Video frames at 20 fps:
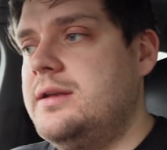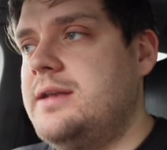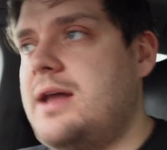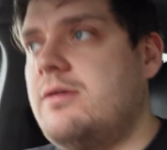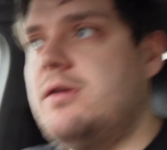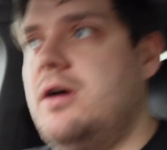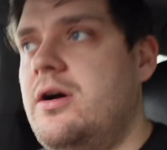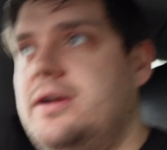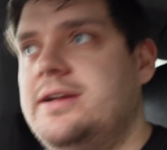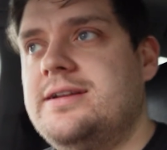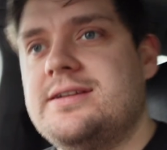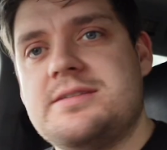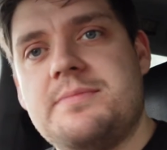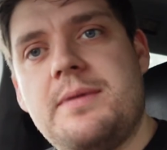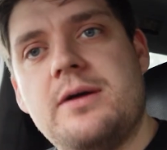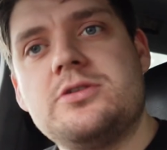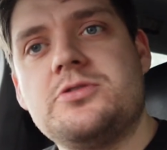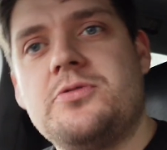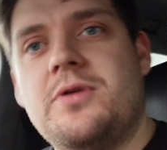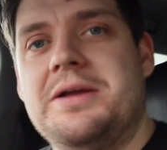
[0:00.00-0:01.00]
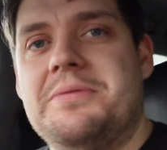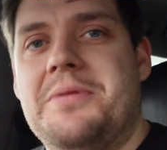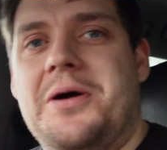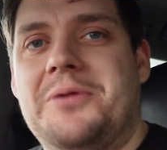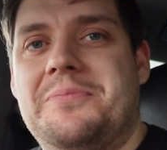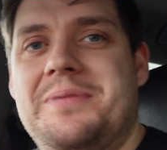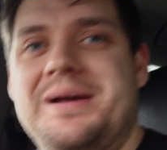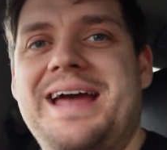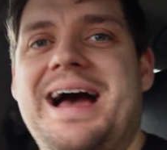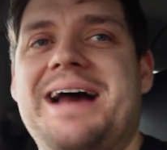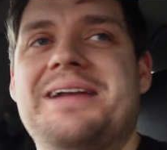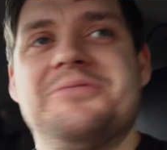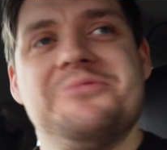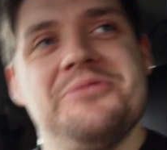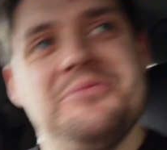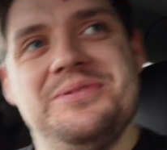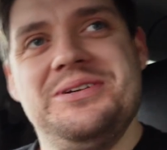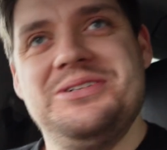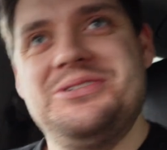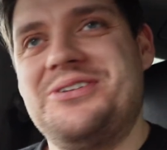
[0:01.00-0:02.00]
Now it only does about 20 mile per gallon
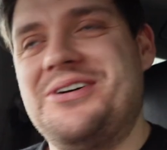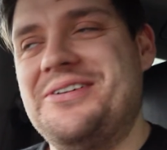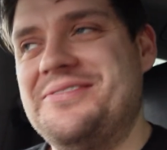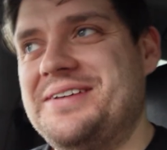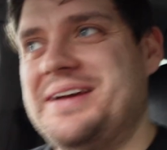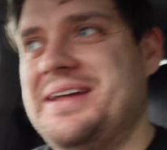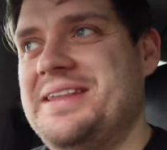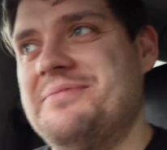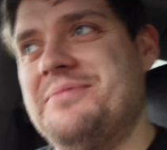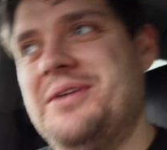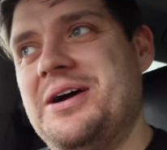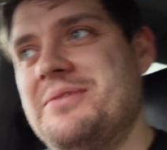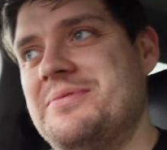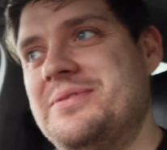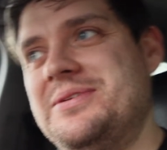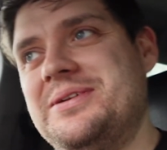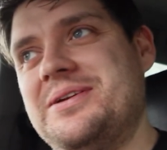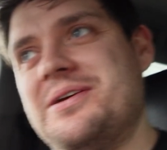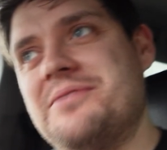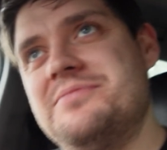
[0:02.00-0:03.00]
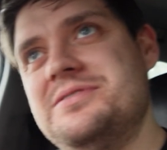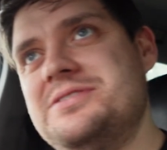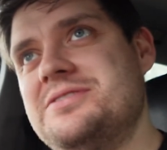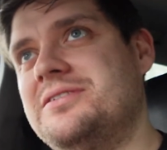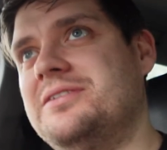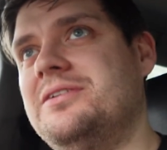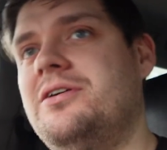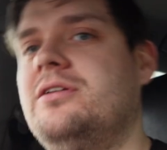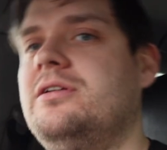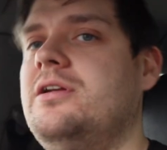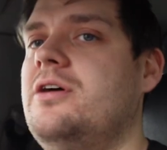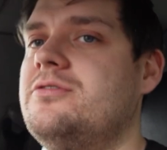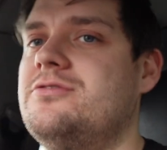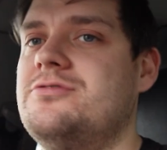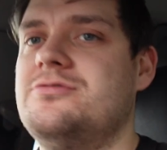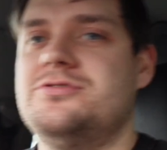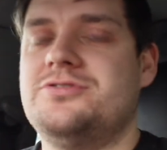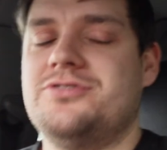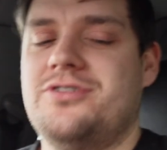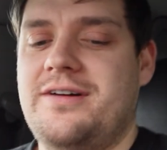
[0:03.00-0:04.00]
with me driving it at the moment, and I've been doing a lot of
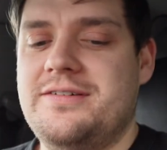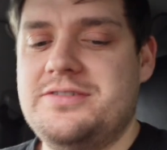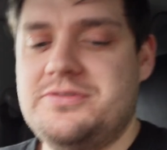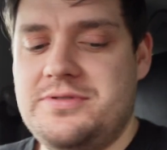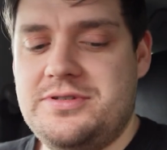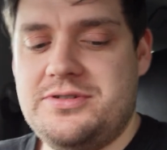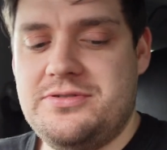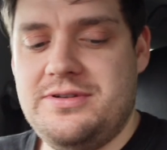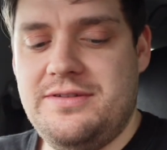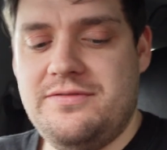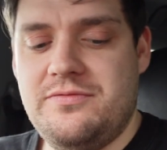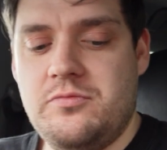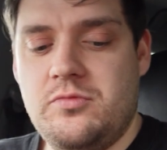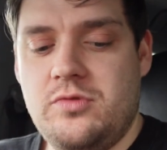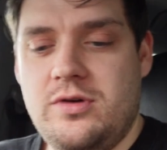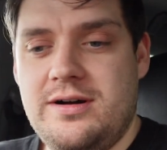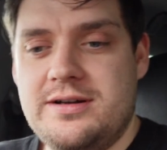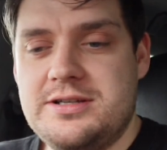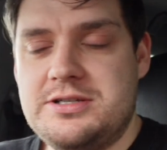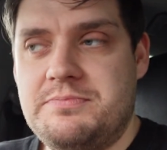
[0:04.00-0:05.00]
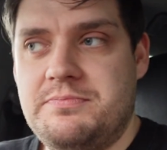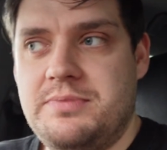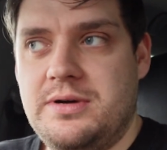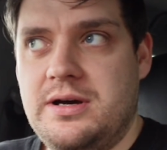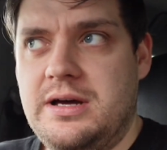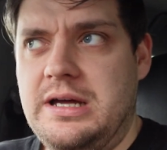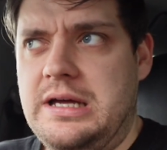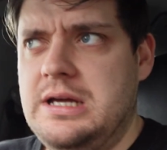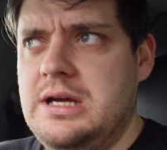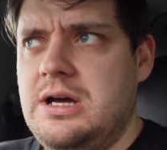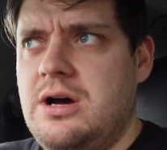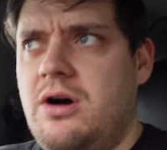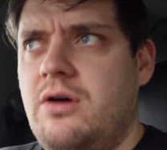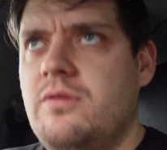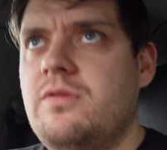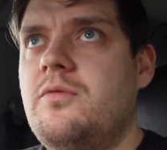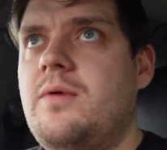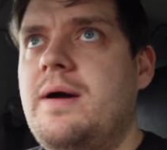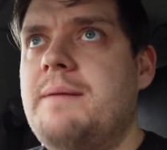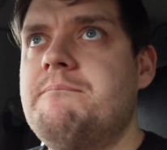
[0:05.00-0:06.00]
local drives which are even worse. But
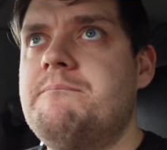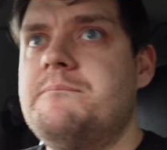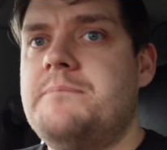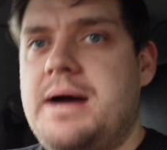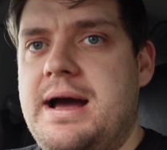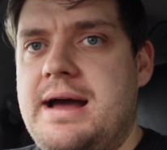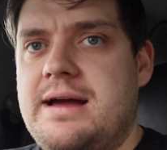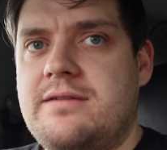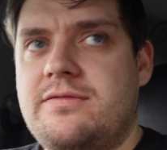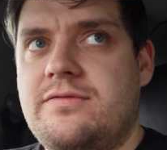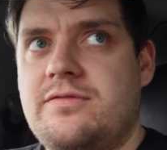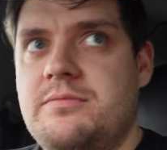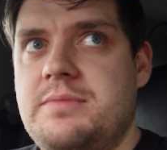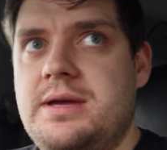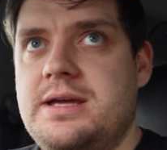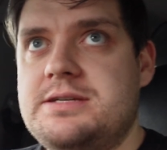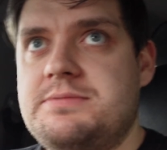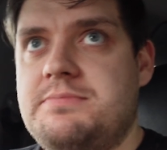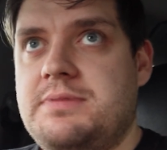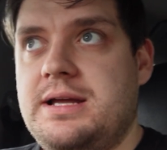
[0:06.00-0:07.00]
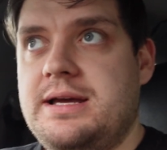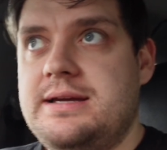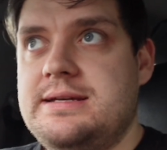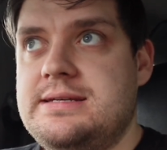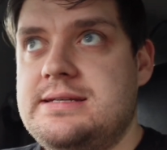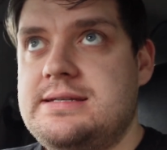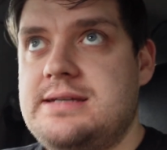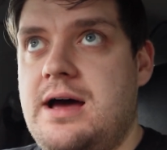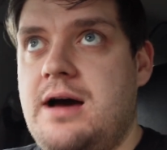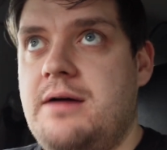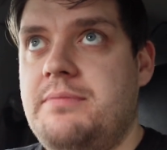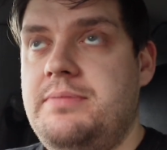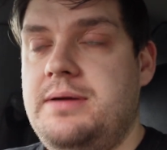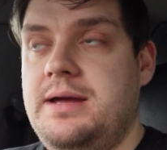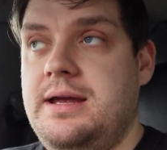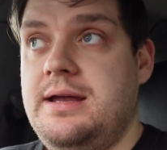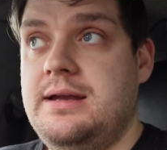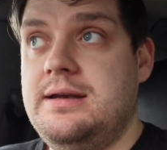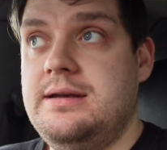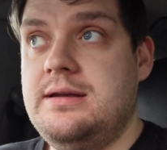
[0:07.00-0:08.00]
on the way back from his place up
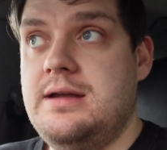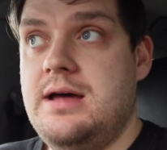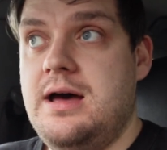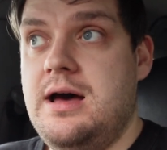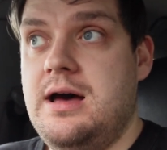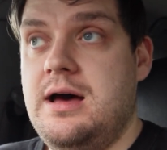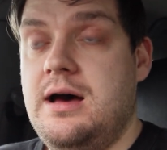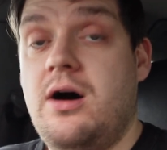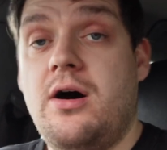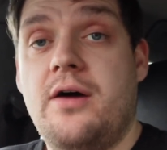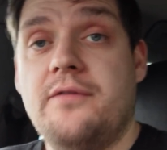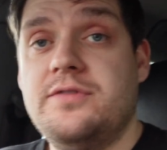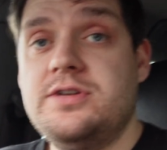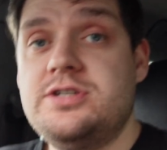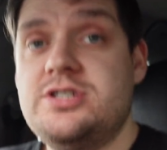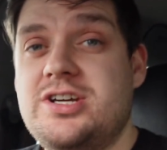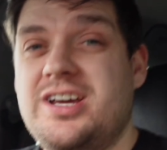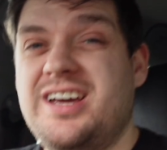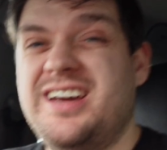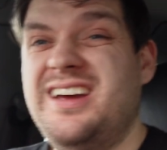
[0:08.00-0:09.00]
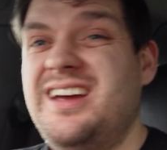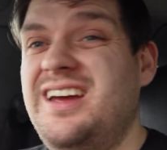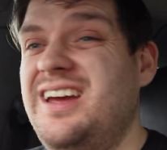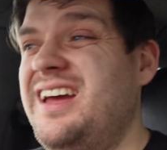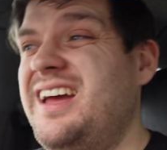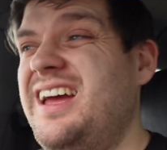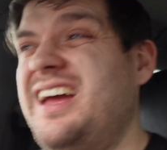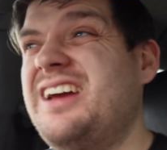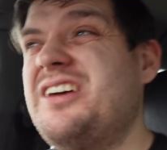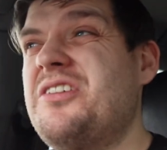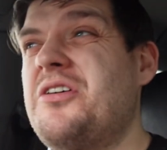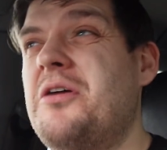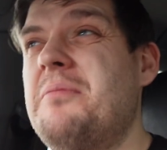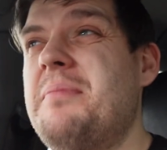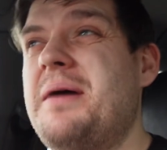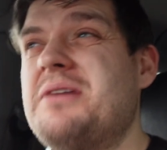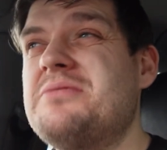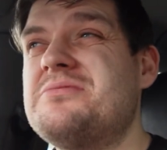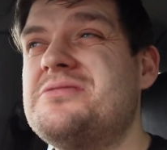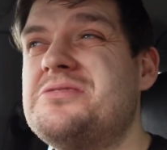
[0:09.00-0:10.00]
in Hertfordshire, it got
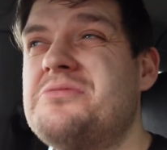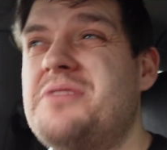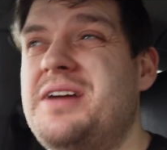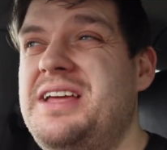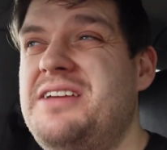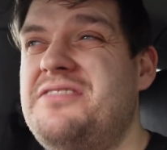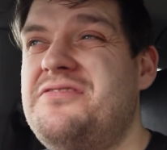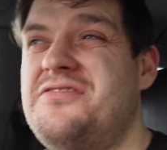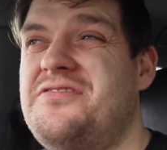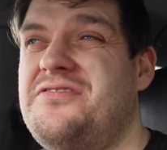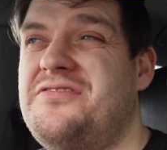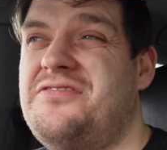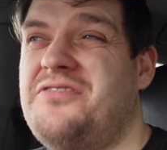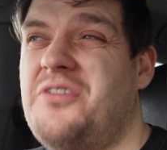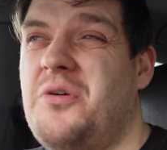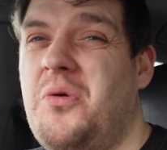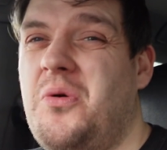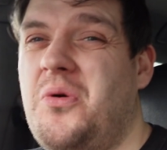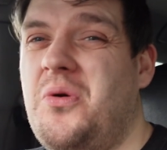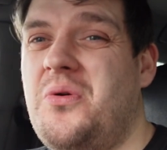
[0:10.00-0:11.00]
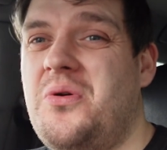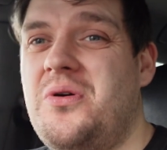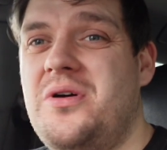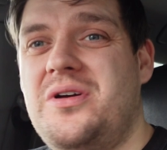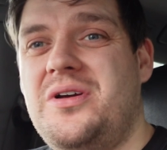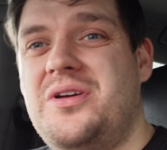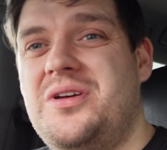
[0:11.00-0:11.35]
about 24.